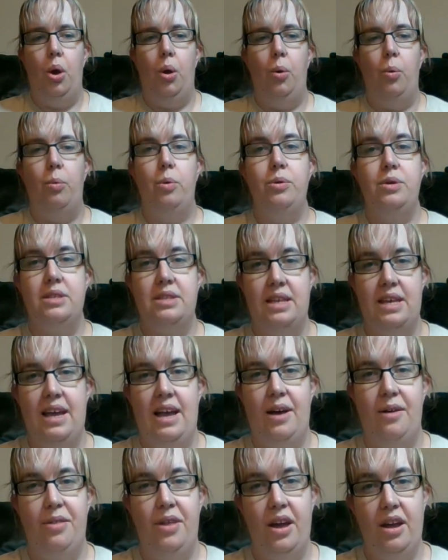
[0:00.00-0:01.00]
we'll see
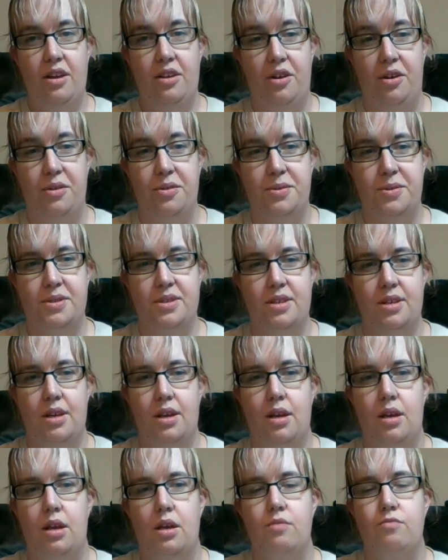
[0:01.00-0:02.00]
how that goes.
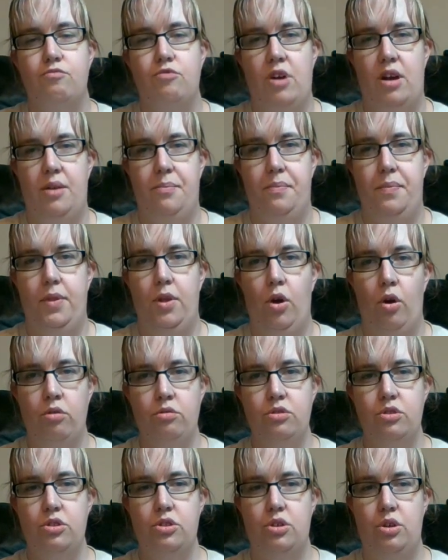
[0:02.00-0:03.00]
Right,
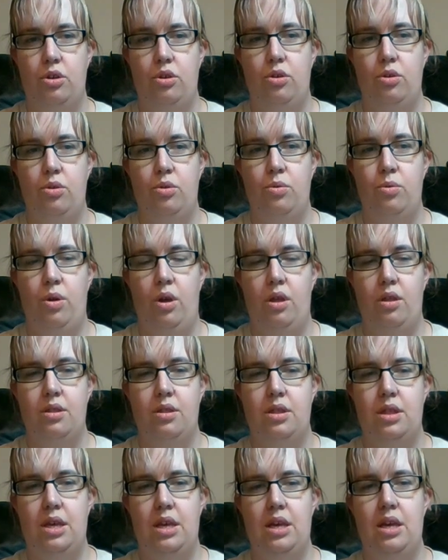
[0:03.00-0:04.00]
on to
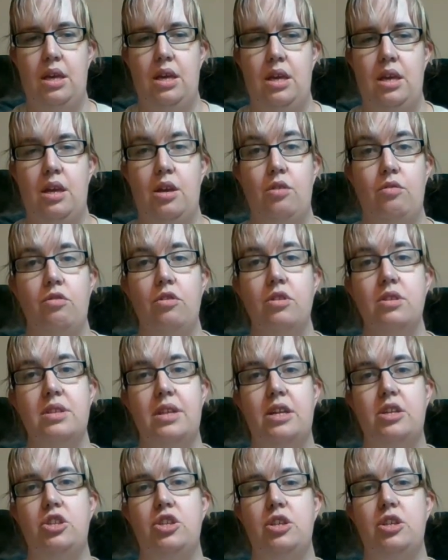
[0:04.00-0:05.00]
the cross
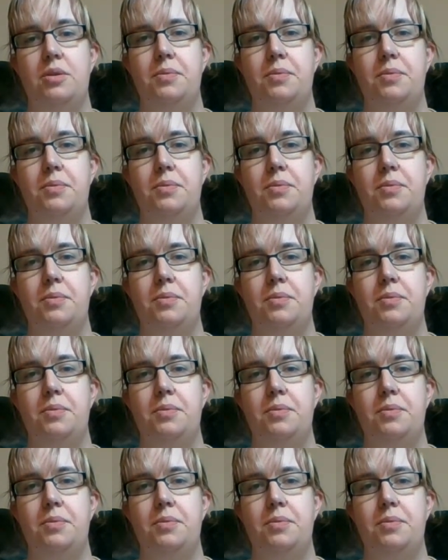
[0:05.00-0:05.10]
stitch.